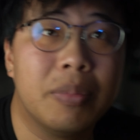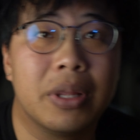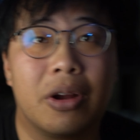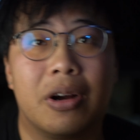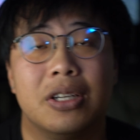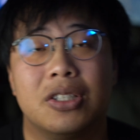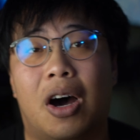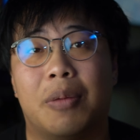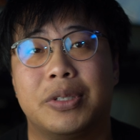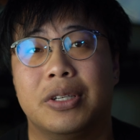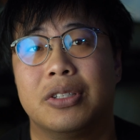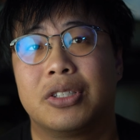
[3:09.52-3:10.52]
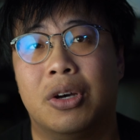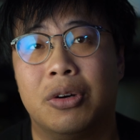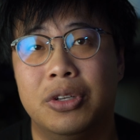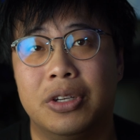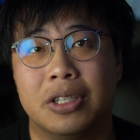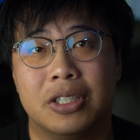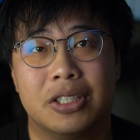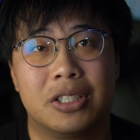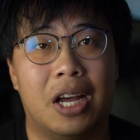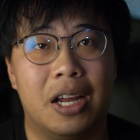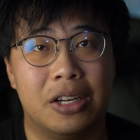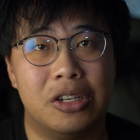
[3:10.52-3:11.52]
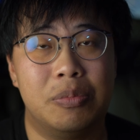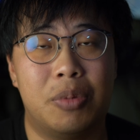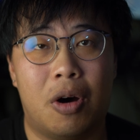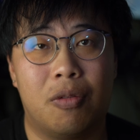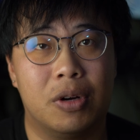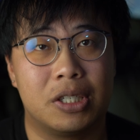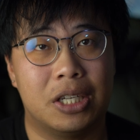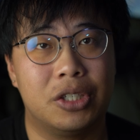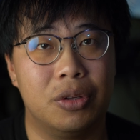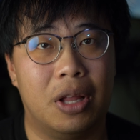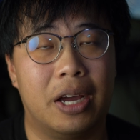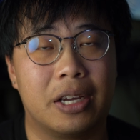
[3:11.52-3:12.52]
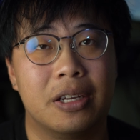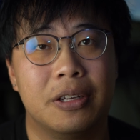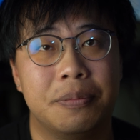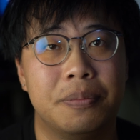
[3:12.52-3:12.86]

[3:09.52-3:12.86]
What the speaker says: But there is options, so you can just kind of do both, which I do like.